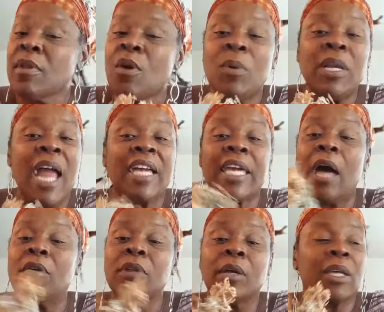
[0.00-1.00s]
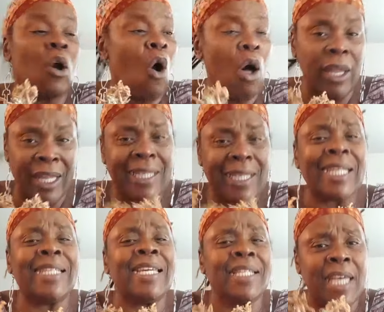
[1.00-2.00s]
We're not counting on calling, get the
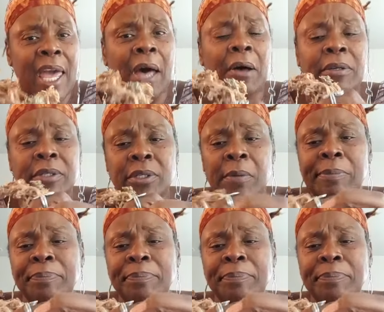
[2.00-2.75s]
details.